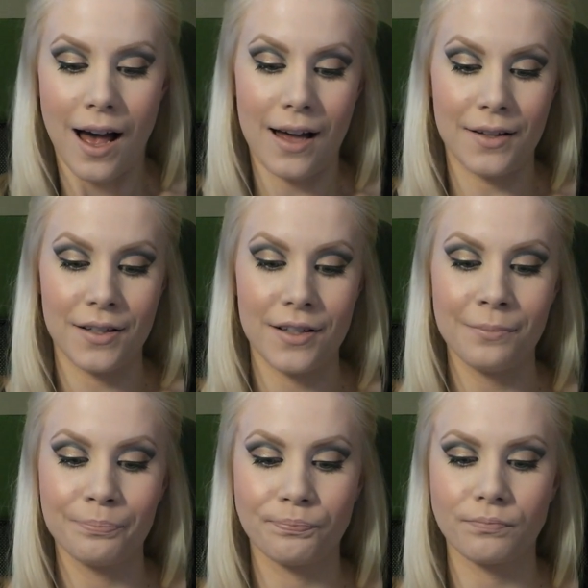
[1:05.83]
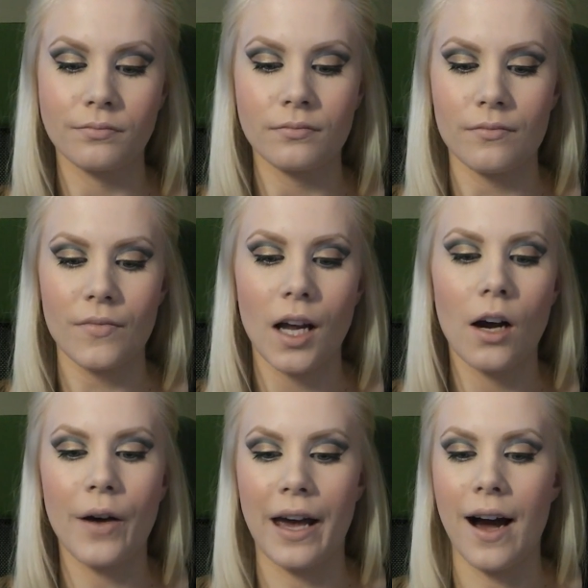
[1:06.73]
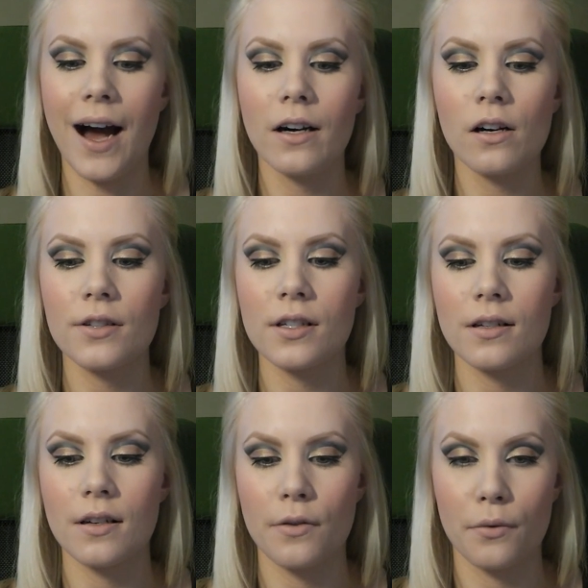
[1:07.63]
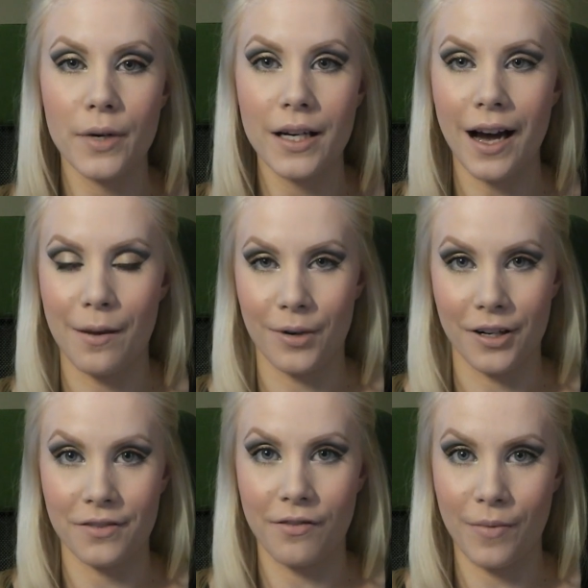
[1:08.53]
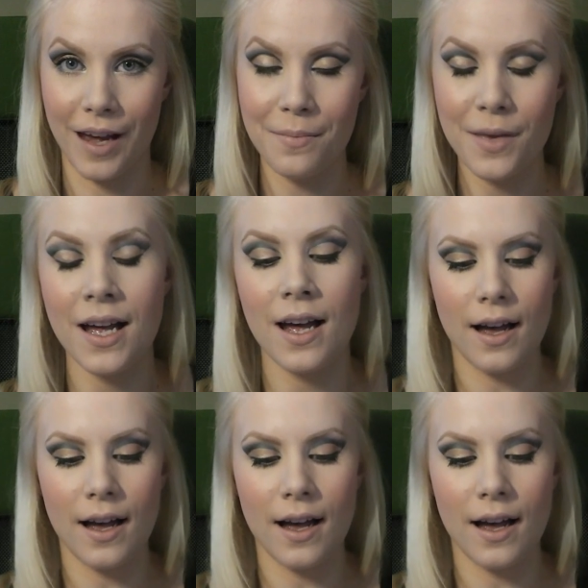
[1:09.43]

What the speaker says: And okay, I got three eye products from them.